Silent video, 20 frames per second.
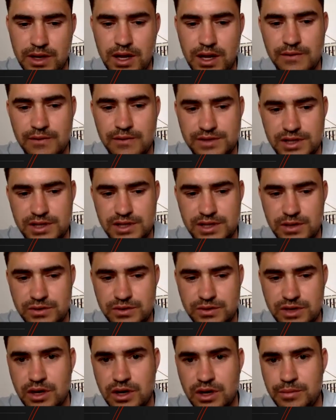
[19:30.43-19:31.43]
Obviously, it
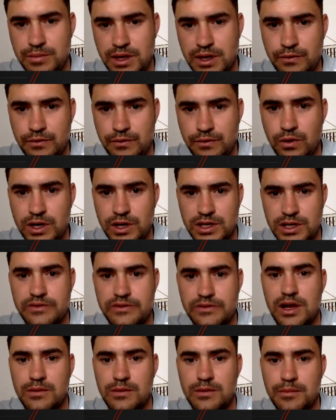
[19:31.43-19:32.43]
was going to be a 4-year
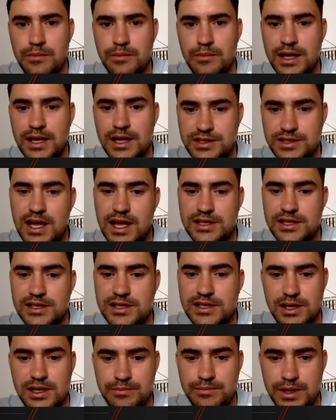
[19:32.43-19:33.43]
development plan to the next
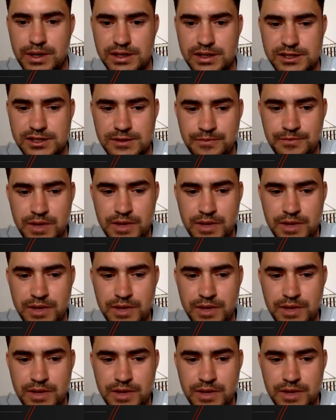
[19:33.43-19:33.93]
Olympics.